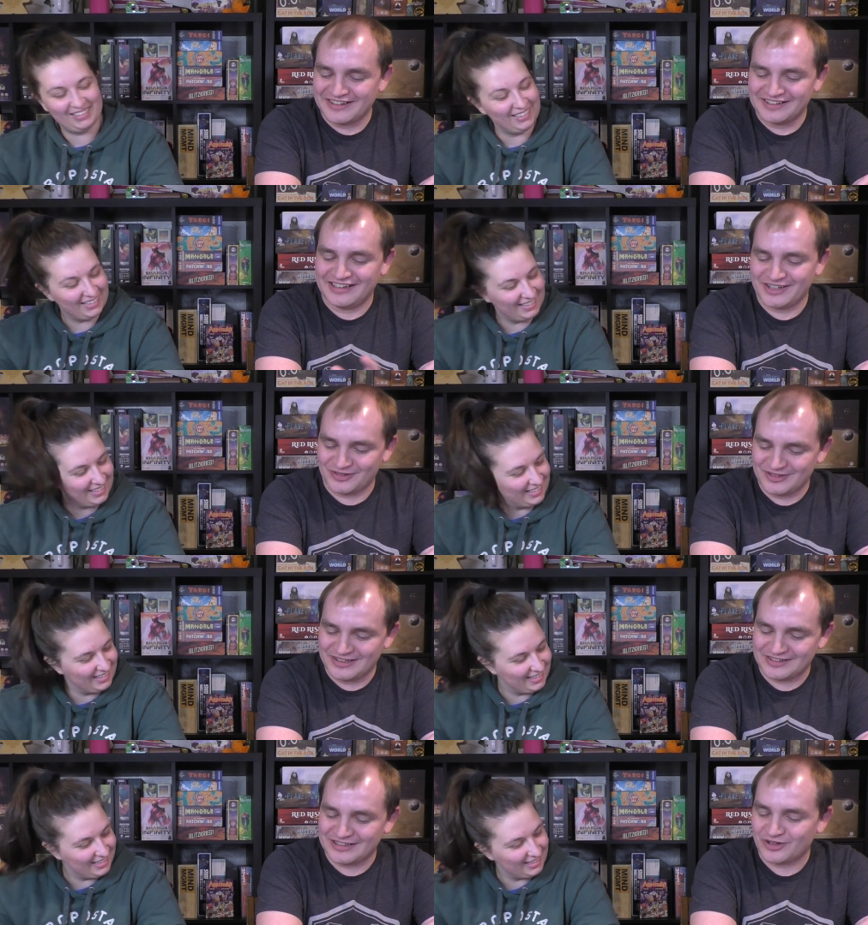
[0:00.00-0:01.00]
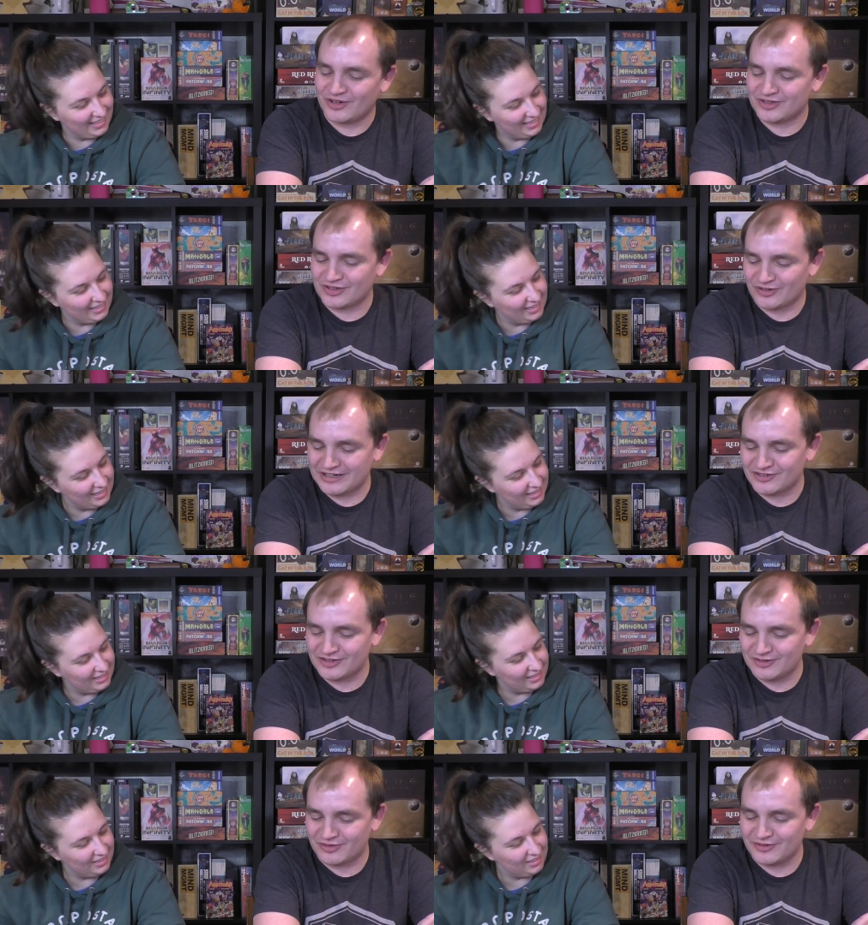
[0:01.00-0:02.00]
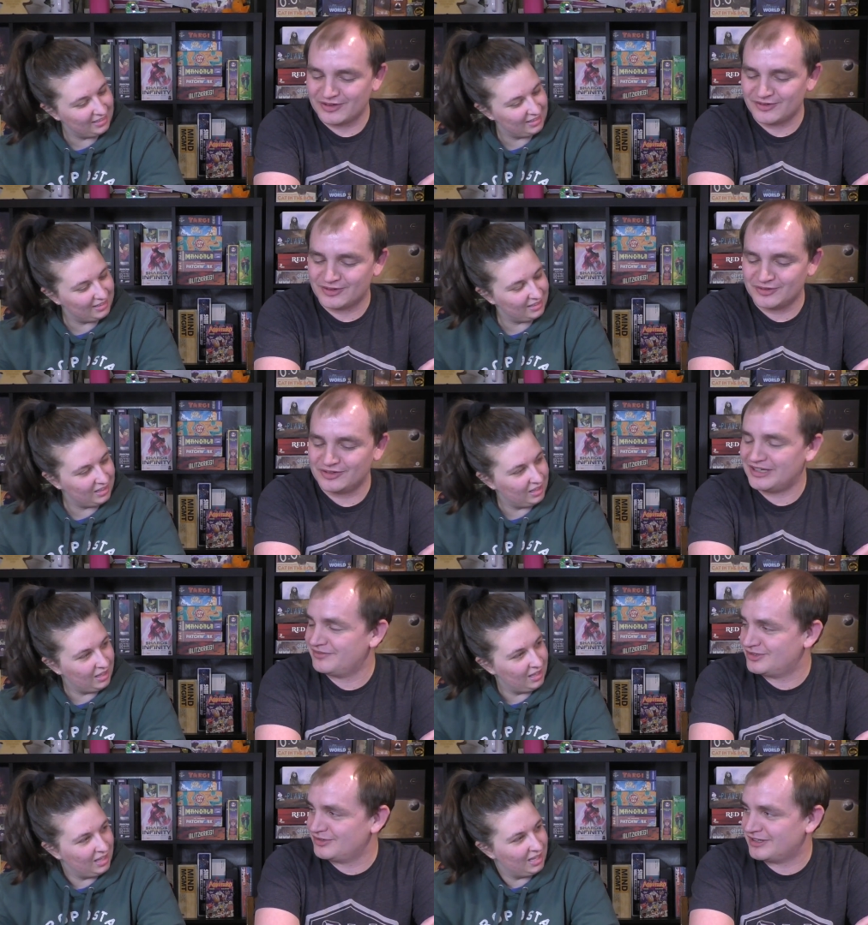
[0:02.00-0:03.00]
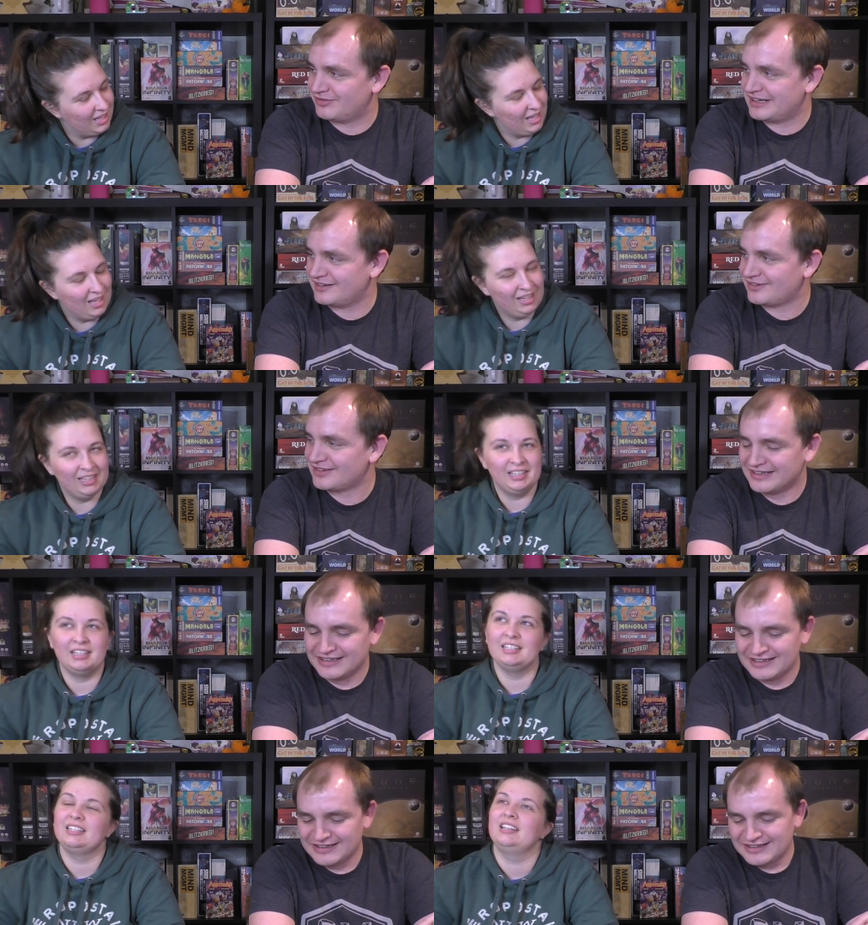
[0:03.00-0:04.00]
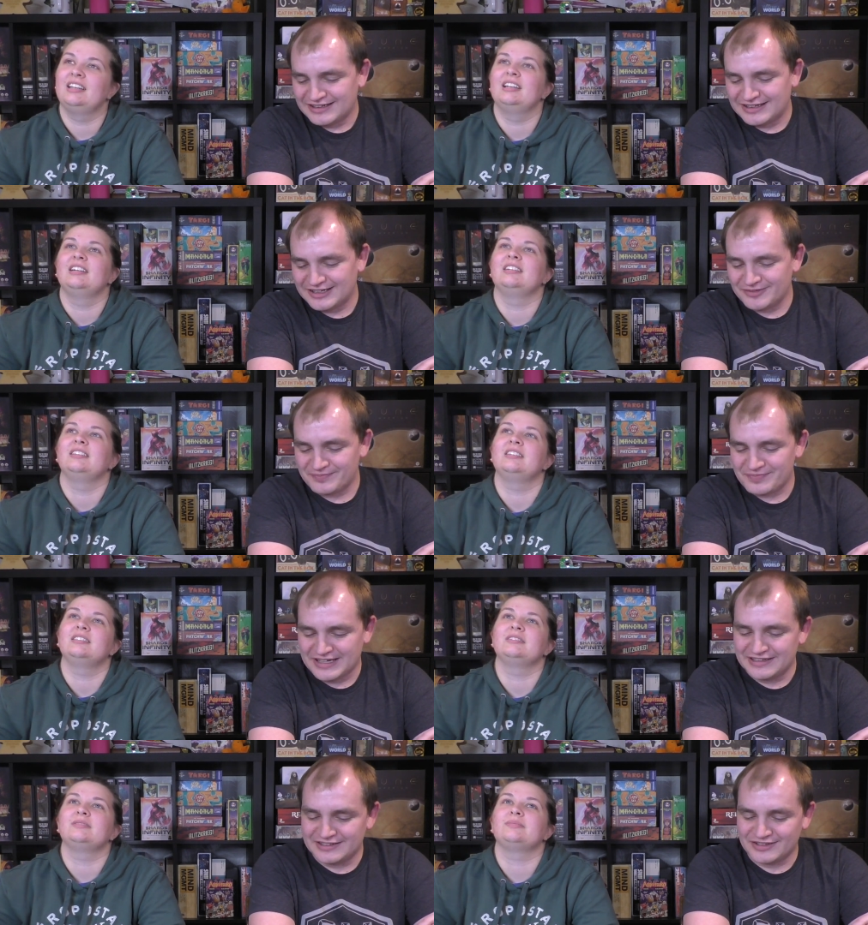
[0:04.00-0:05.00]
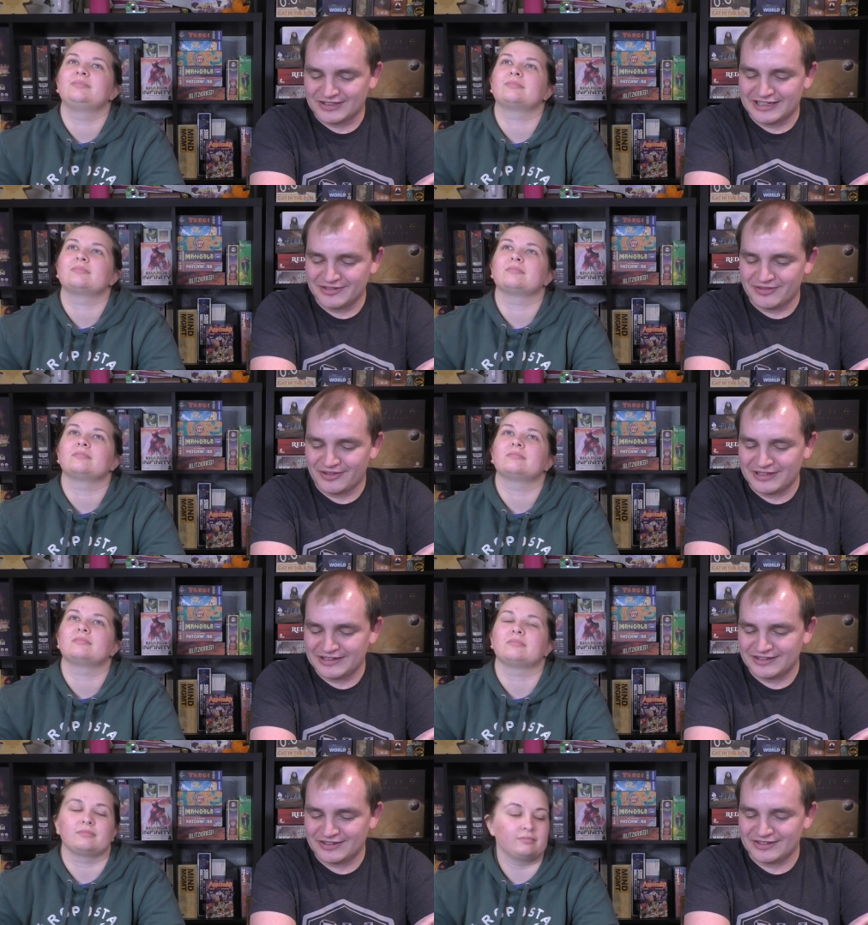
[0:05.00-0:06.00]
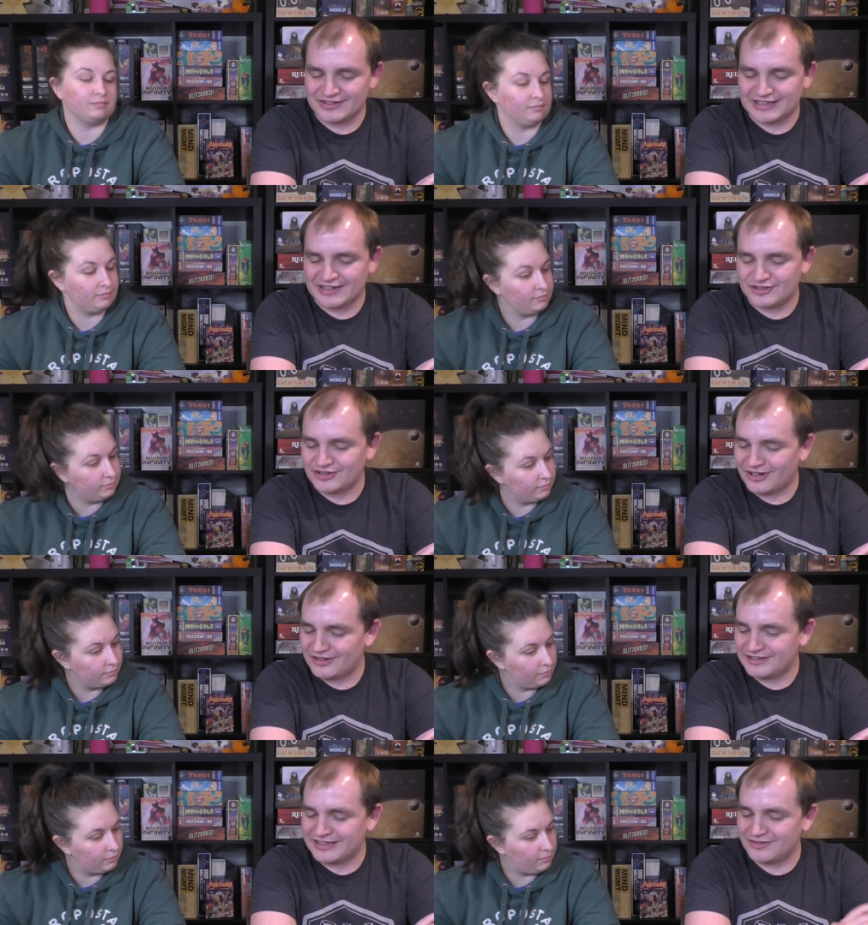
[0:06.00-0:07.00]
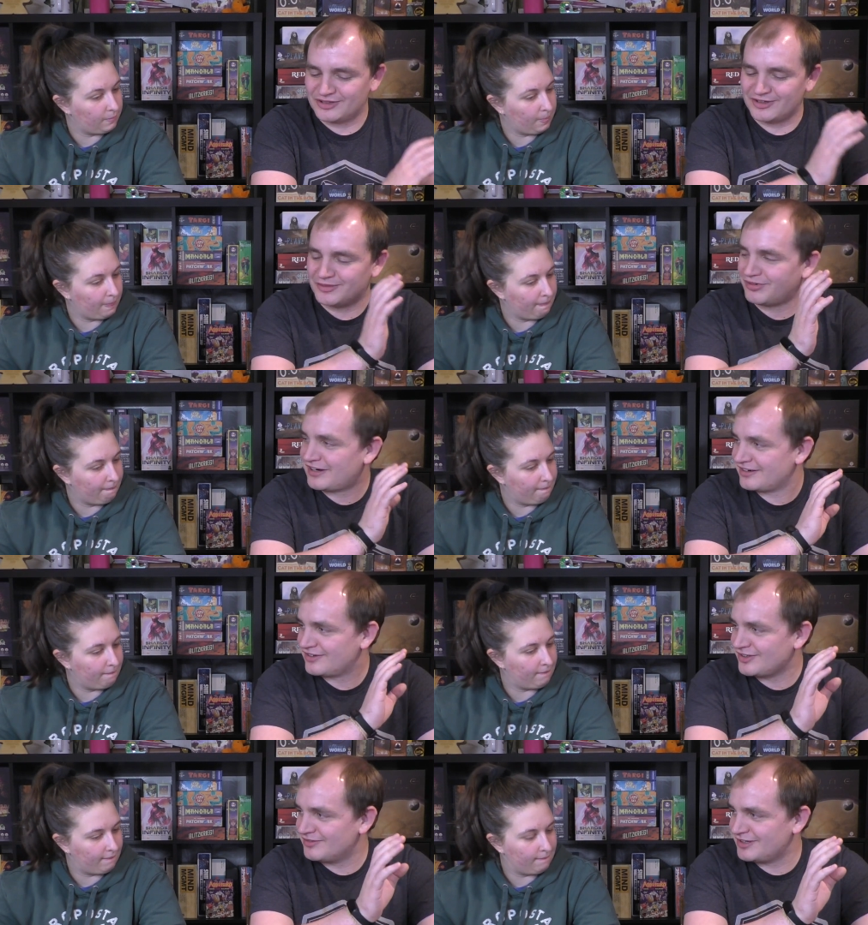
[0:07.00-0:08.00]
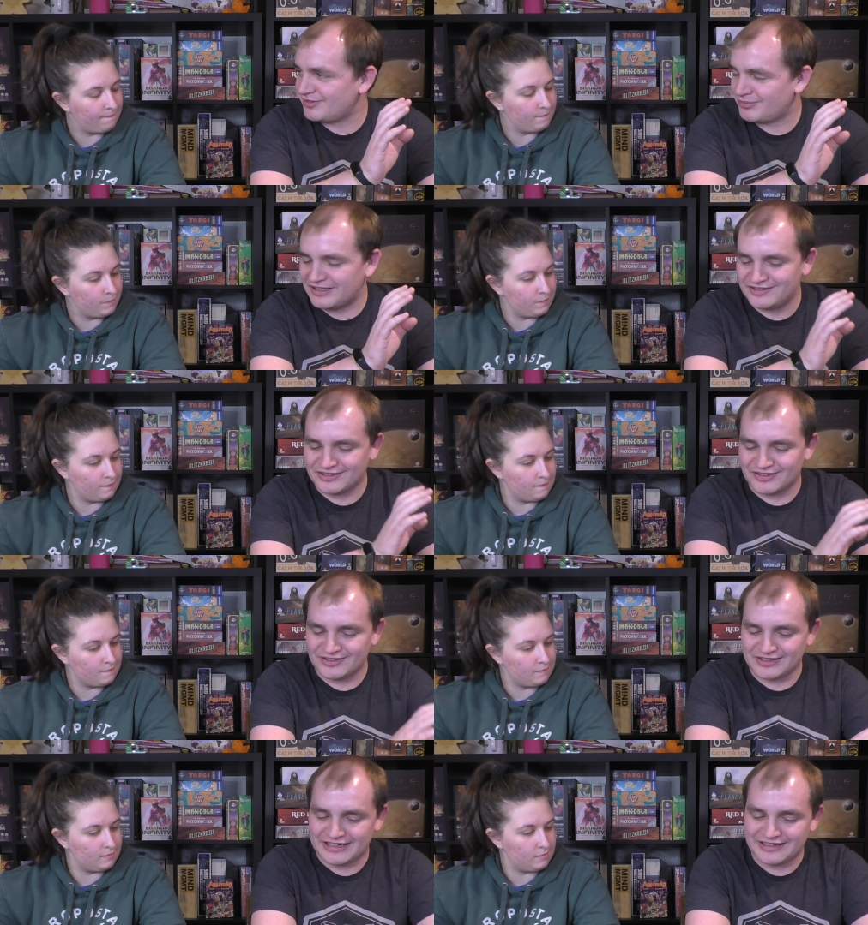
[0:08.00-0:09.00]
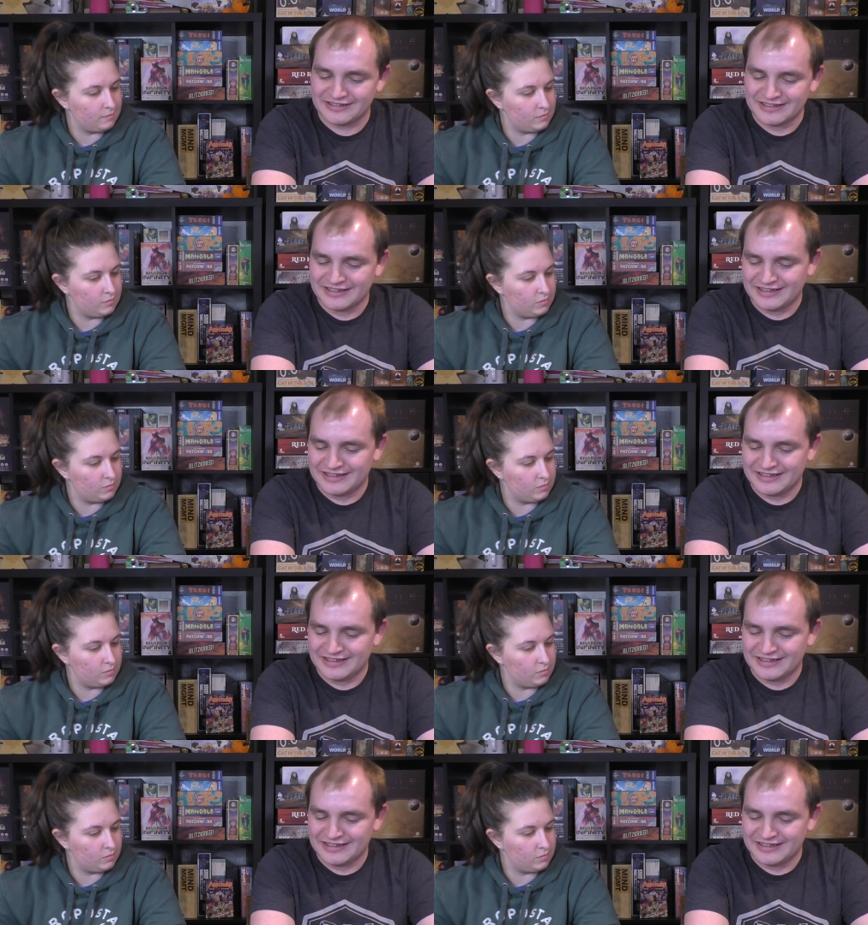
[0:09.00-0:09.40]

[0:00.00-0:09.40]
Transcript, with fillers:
Speaker 1: and then the last one there's a course correction for those who love to advance. Um, and then just kind of the things because he's got a chart kind of showing the progress of the different projects he's got